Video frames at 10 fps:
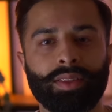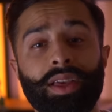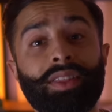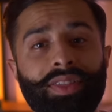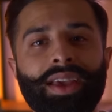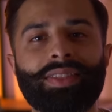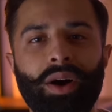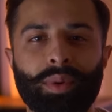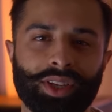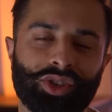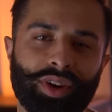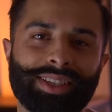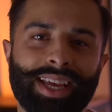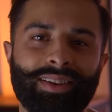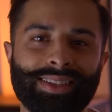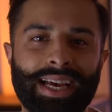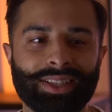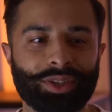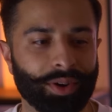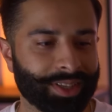The other thing that I want to stress here is that
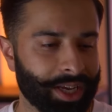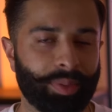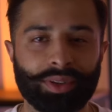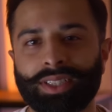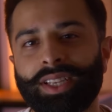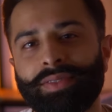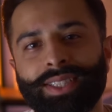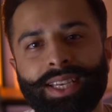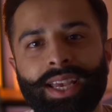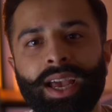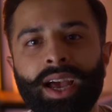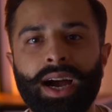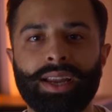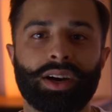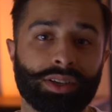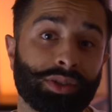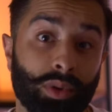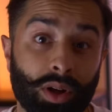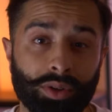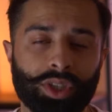toxic positivity and hustle
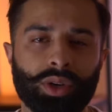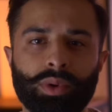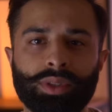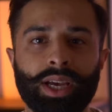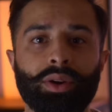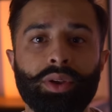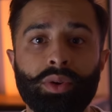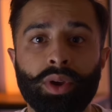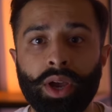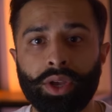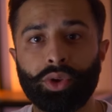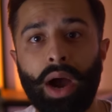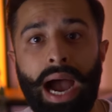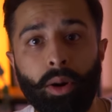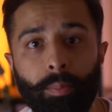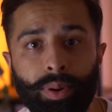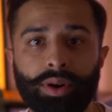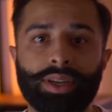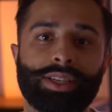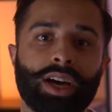culture will tell you your
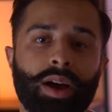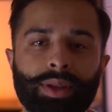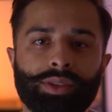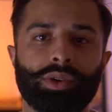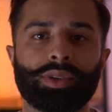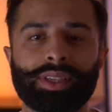output determines your